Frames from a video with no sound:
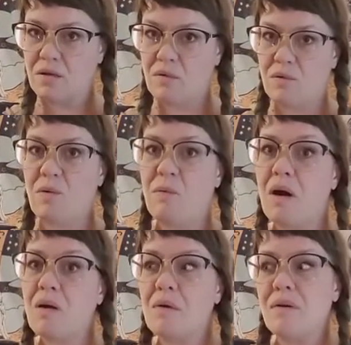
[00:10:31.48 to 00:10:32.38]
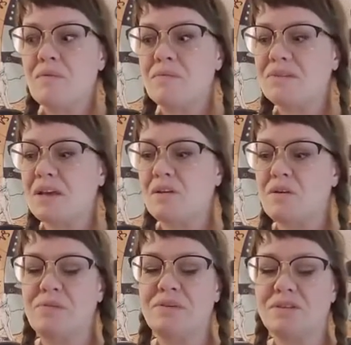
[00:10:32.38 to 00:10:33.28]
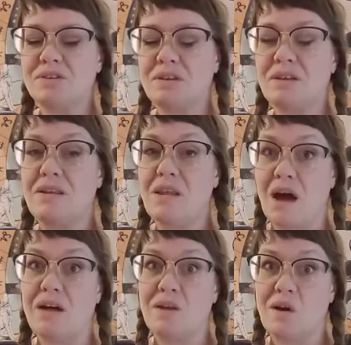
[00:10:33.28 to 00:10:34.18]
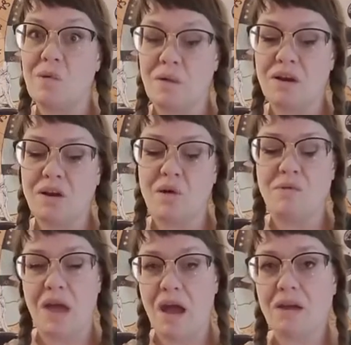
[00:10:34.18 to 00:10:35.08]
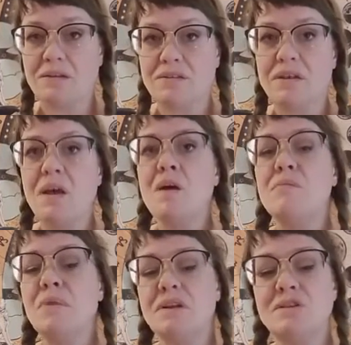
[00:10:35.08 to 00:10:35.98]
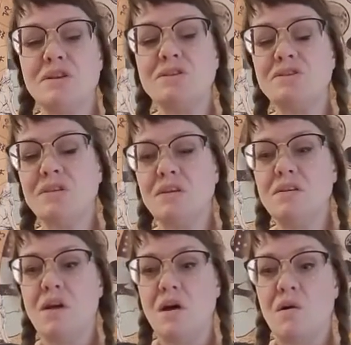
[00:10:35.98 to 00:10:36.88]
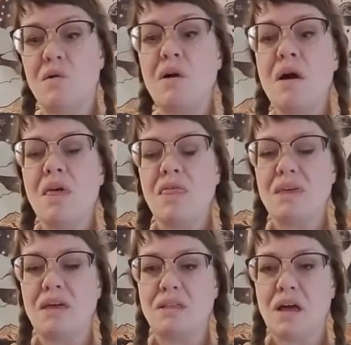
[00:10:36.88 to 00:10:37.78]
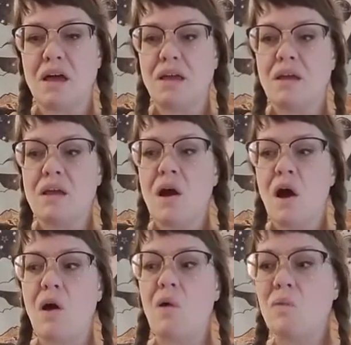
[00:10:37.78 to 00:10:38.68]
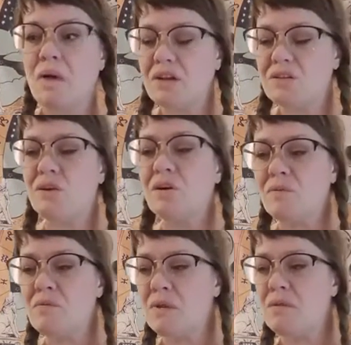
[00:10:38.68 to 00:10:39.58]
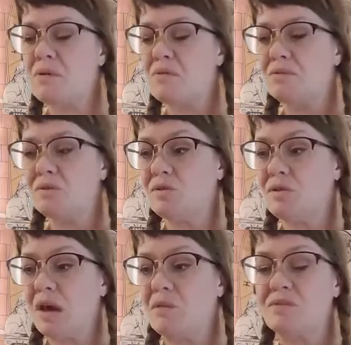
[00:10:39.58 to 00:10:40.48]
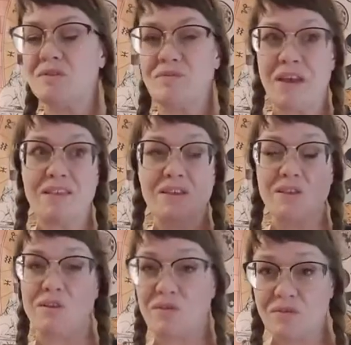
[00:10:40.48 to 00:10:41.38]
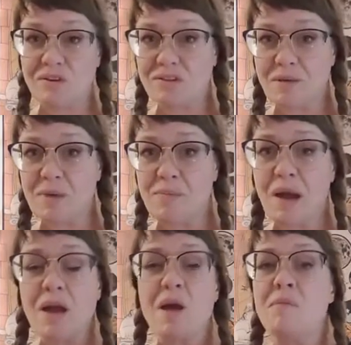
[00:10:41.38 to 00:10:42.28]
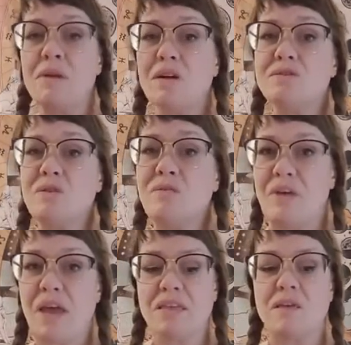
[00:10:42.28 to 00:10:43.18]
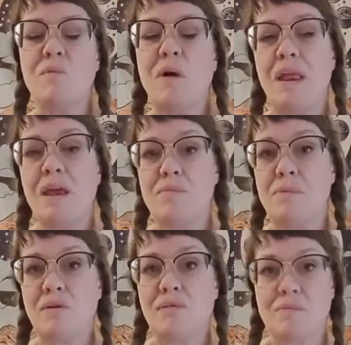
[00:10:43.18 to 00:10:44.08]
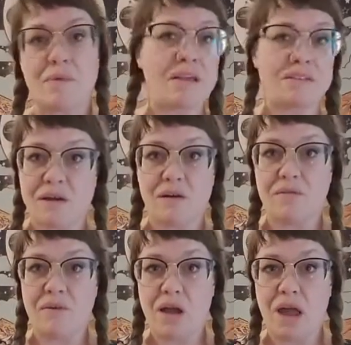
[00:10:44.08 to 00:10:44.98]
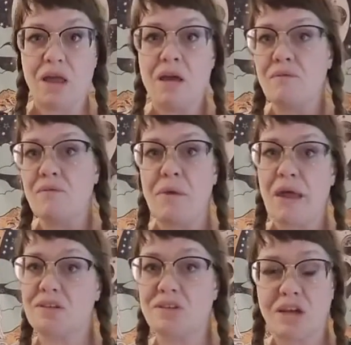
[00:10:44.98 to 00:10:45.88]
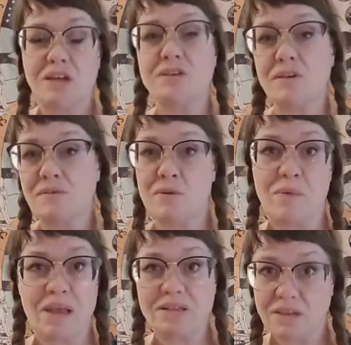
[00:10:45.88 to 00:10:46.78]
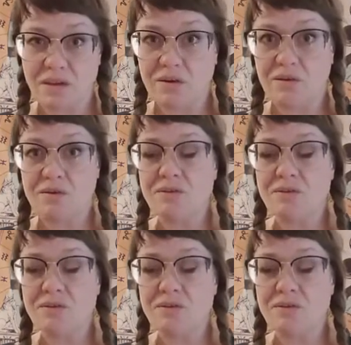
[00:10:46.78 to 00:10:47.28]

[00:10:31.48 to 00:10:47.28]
walk away from a salaried position and not know where to go next, but just know that like what it took for me to be able to do that was faith that the universe had my back, but also faith in what I had built for myself, okay? For my education, for my skills,